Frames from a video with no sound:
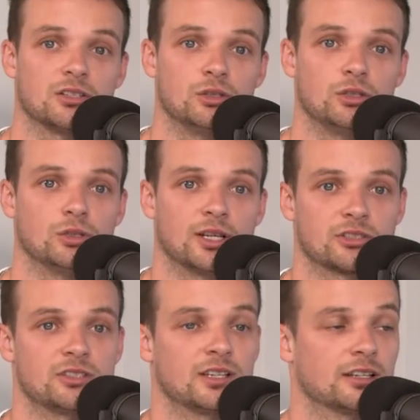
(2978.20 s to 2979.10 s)
You'll
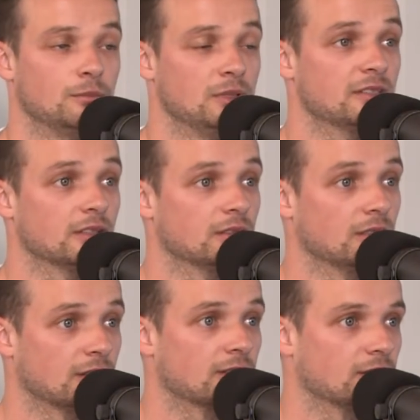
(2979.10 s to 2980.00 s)
actually start to miss
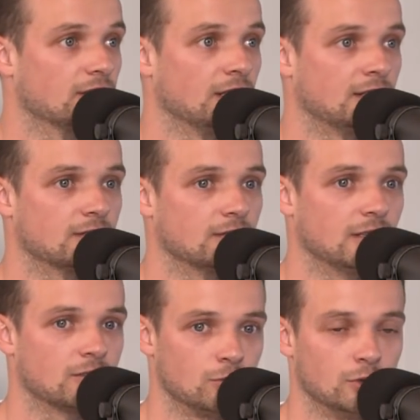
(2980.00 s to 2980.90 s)
it.
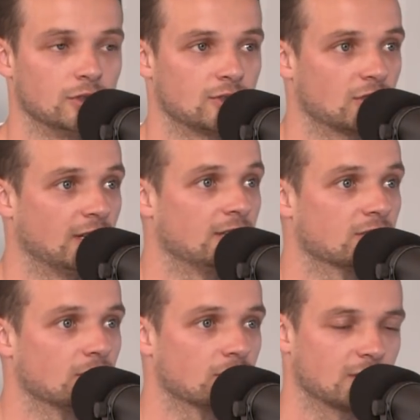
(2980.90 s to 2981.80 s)
It's really
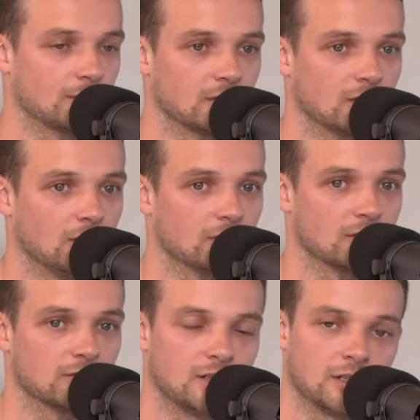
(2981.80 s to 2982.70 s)
strange. It was something that I was
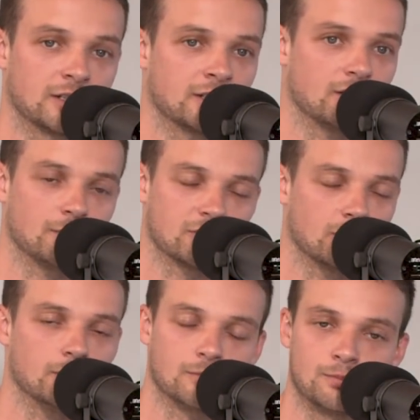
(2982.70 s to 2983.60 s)
like, fuck, I'm
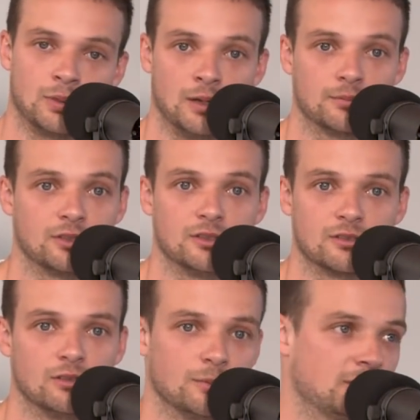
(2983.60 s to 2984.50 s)
so pumped to
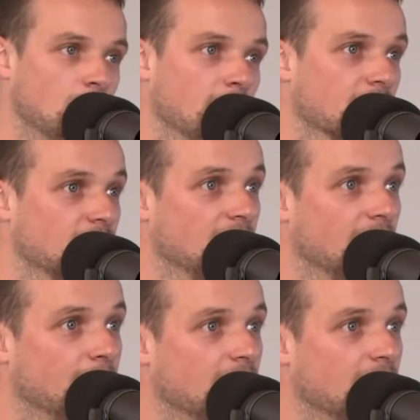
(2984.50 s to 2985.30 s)
just not be told how shit I am